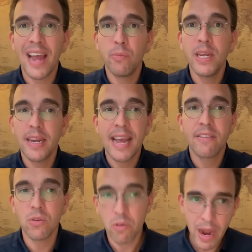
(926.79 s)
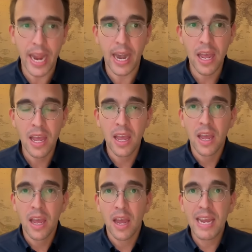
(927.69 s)
to be the next Ukraine.
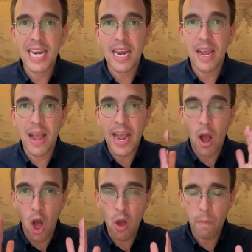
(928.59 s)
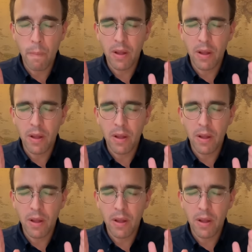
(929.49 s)
I mean, I hope